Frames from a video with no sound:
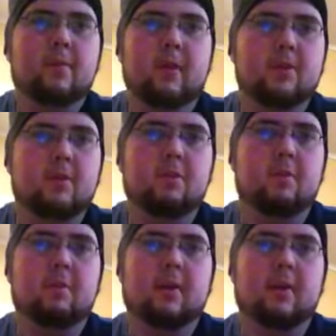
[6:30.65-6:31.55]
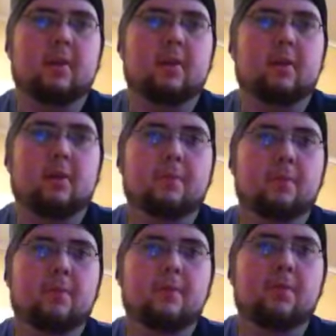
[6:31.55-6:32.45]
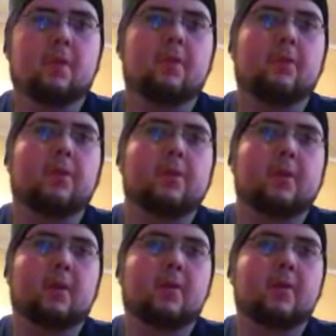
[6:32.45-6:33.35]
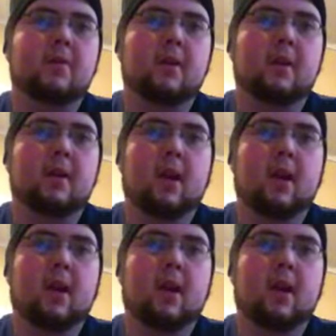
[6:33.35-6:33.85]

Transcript: like Super Mint, can go upwards to $150.